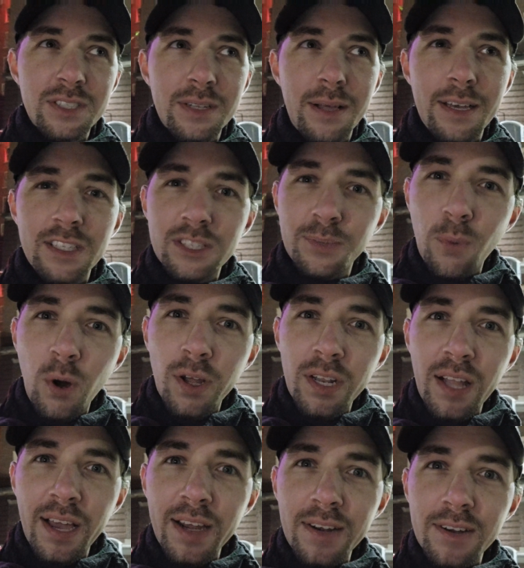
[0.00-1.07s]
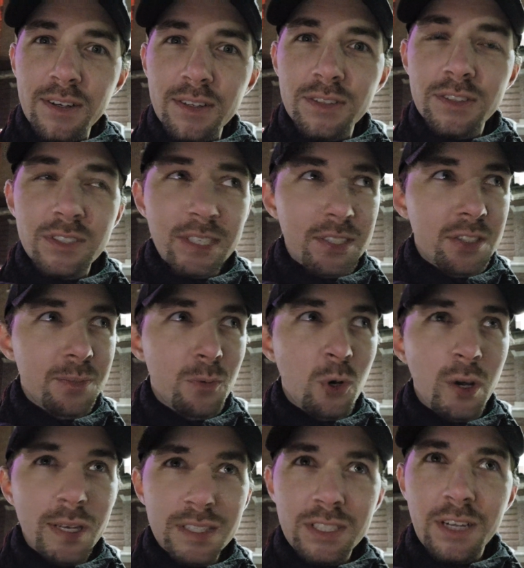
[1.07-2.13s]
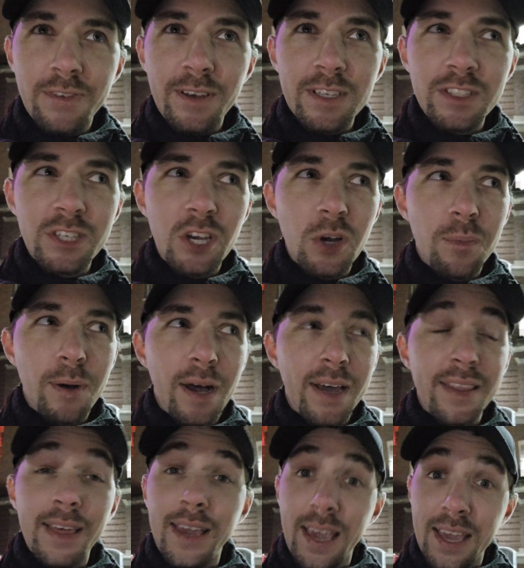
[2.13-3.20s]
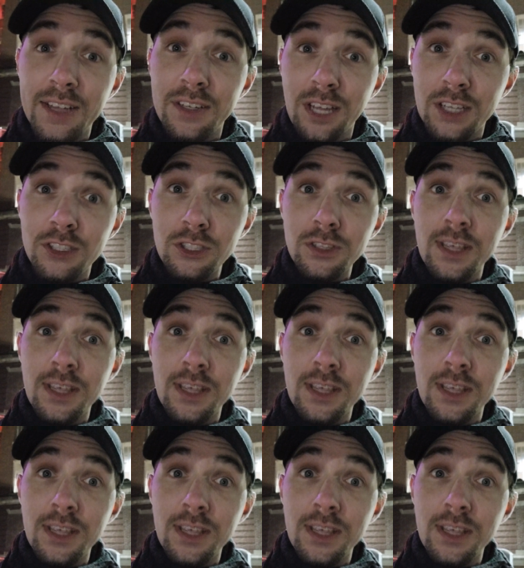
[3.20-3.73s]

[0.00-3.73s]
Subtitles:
and like some one-liners and some quick stuff as you go by. They can touch